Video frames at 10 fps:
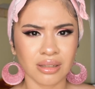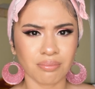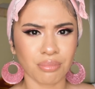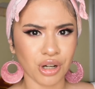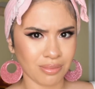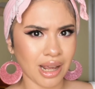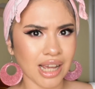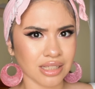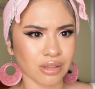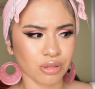burned my
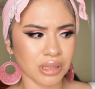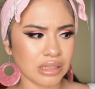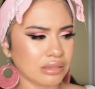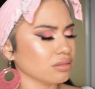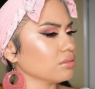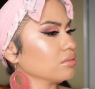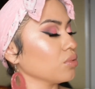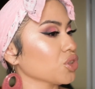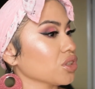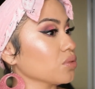eyes a little bit,
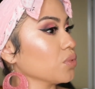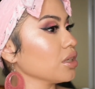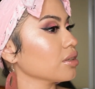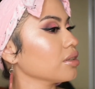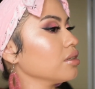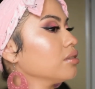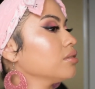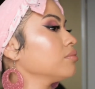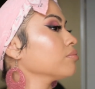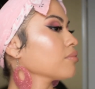which is weird.
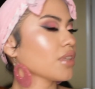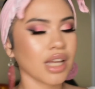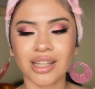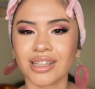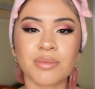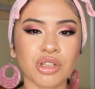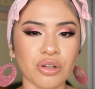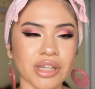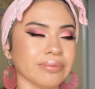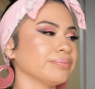Let me go again.